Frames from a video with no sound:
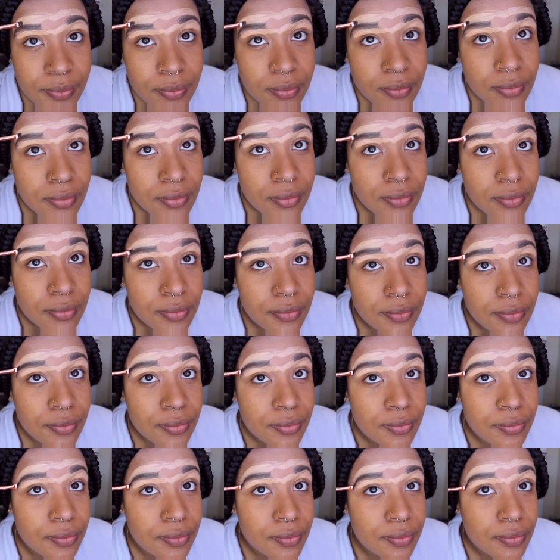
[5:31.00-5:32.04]

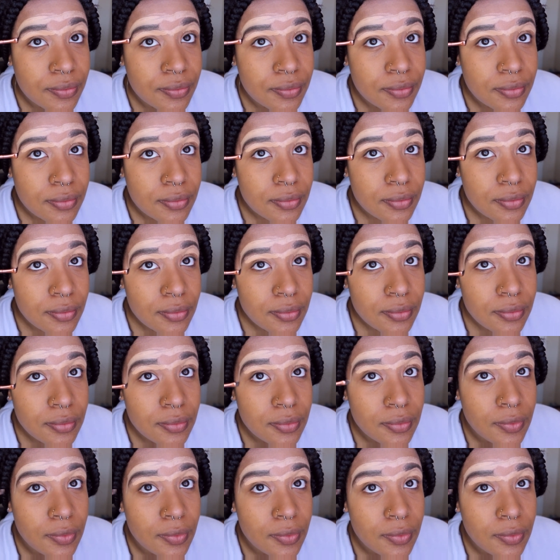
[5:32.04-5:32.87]
Nobody speaks.